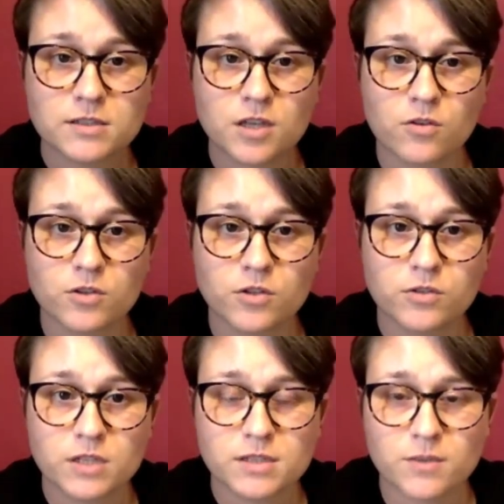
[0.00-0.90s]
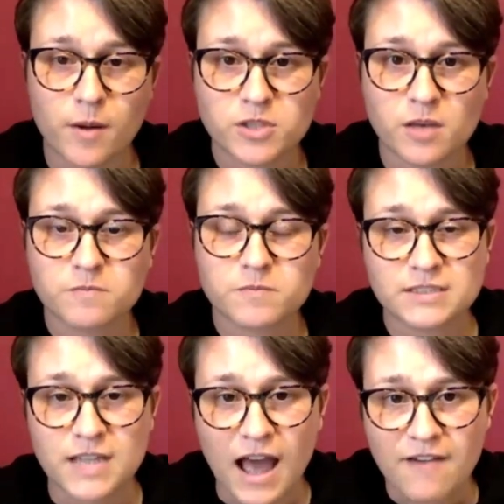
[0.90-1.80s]
so unions that represent
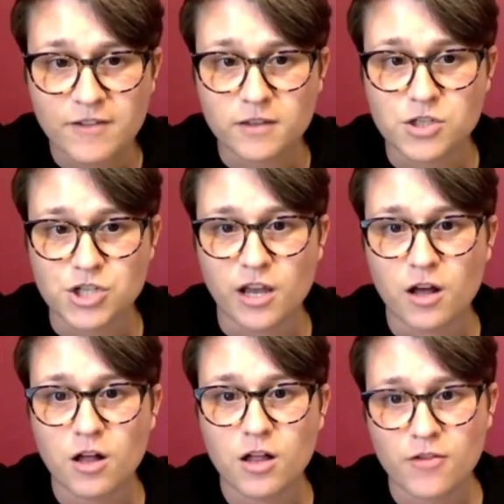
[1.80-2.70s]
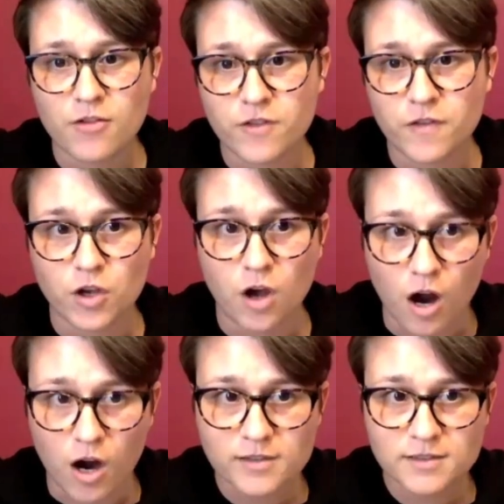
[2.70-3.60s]
staff in the jail other than the
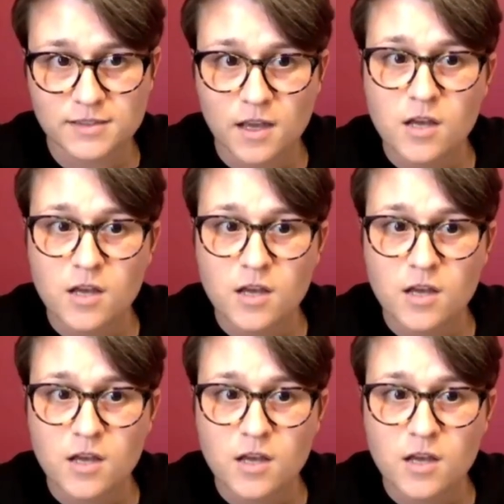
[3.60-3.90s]
guards.